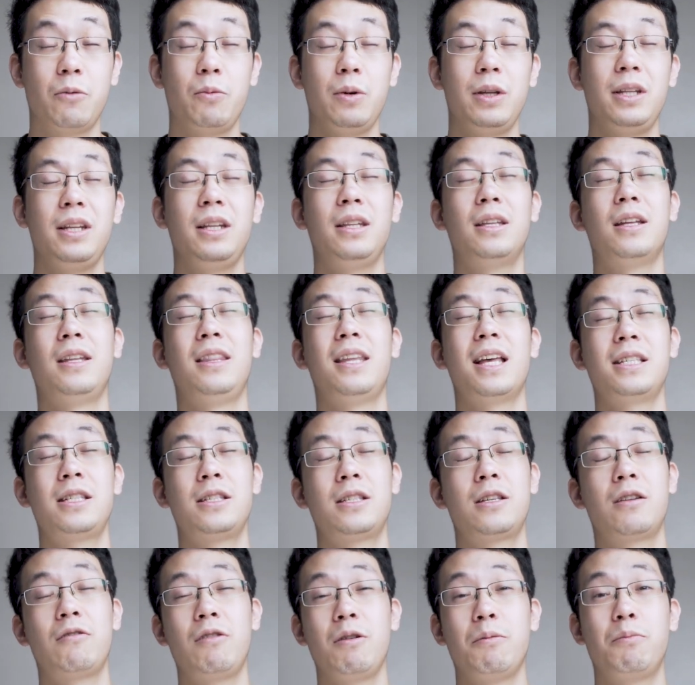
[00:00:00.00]
We need the
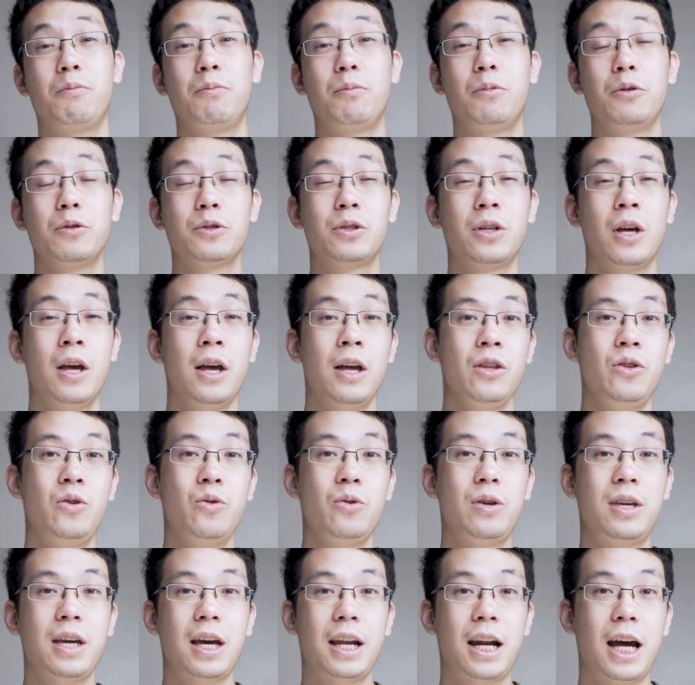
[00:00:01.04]
necessary boost
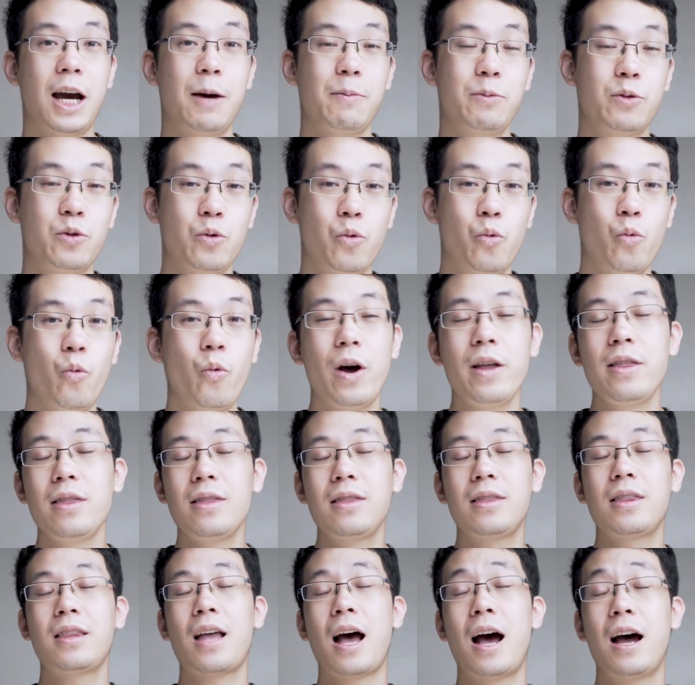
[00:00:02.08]
to get up to
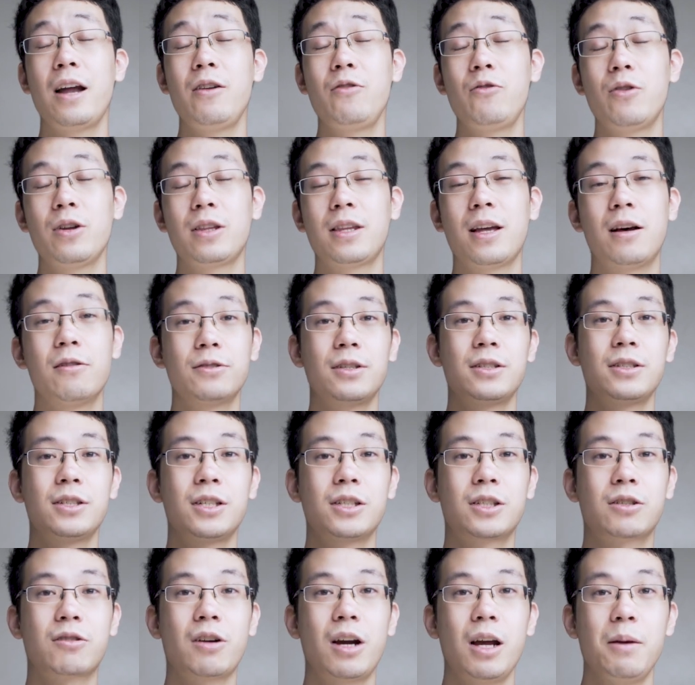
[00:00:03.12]
100,000
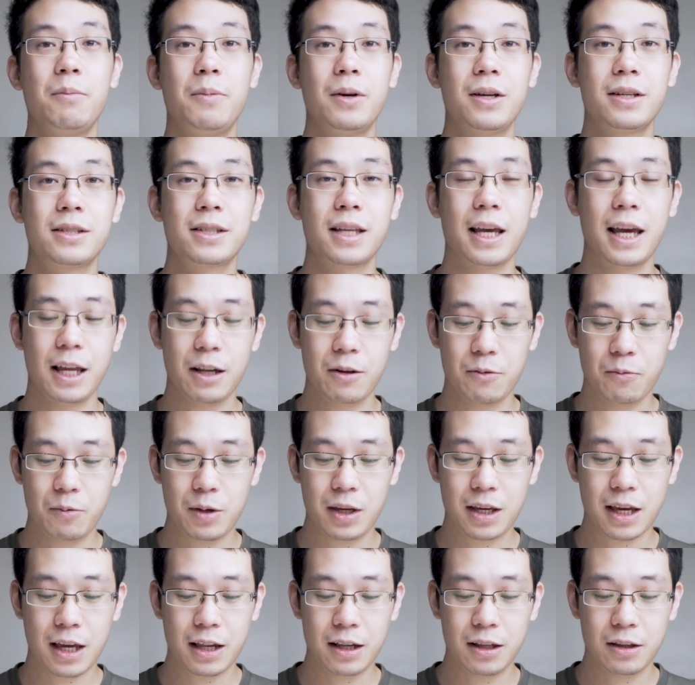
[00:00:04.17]
subscribers and we
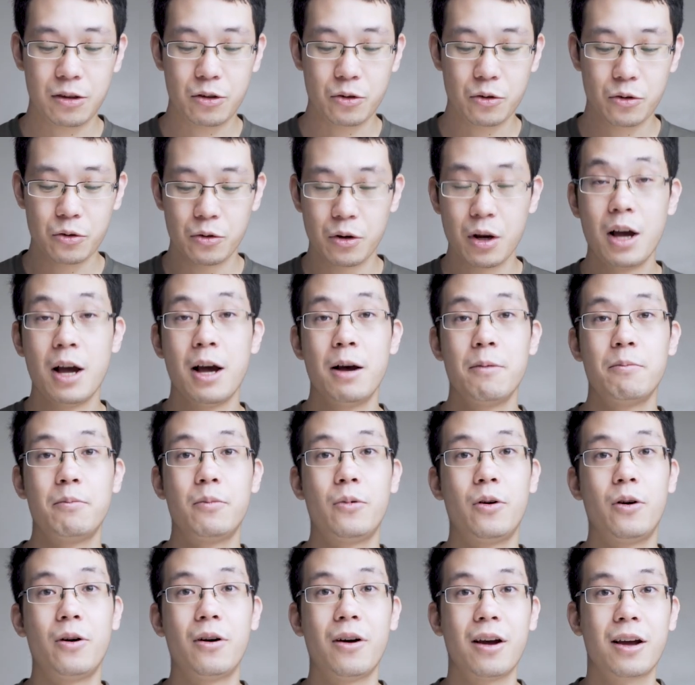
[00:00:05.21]
can do
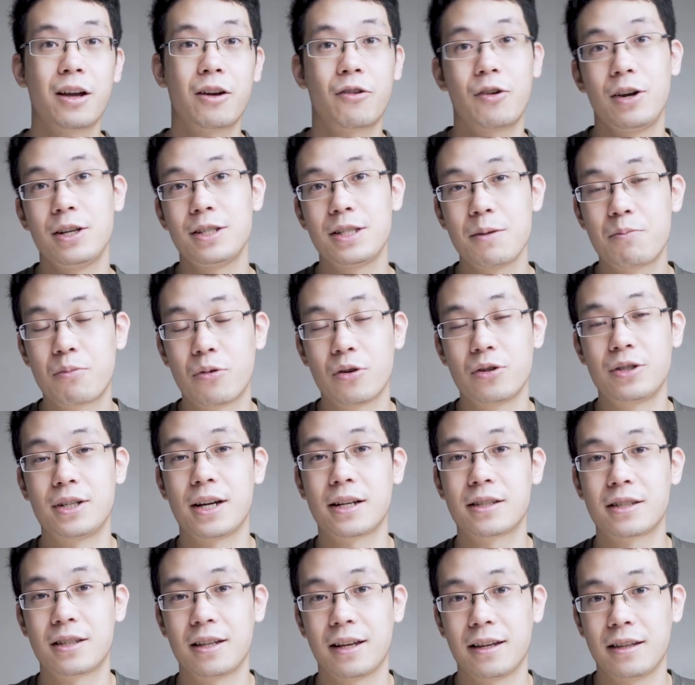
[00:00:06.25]
more crazy
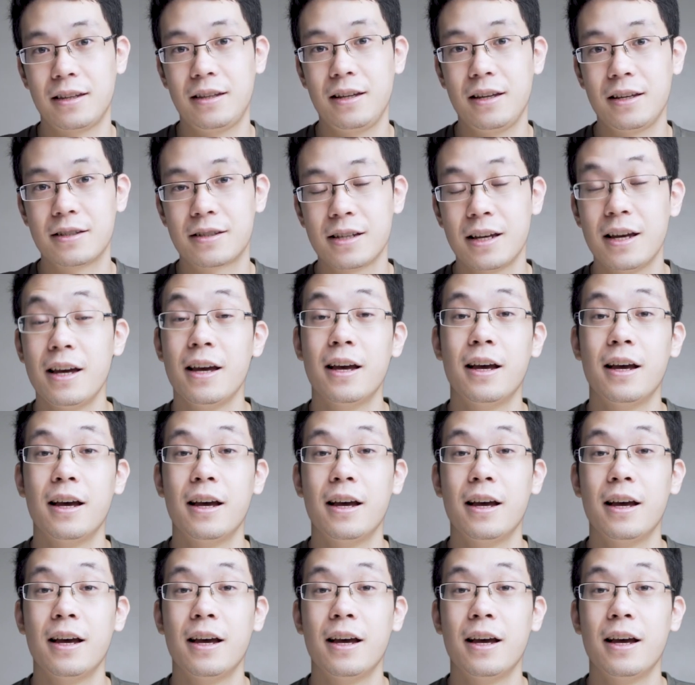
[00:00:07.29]
projects like this.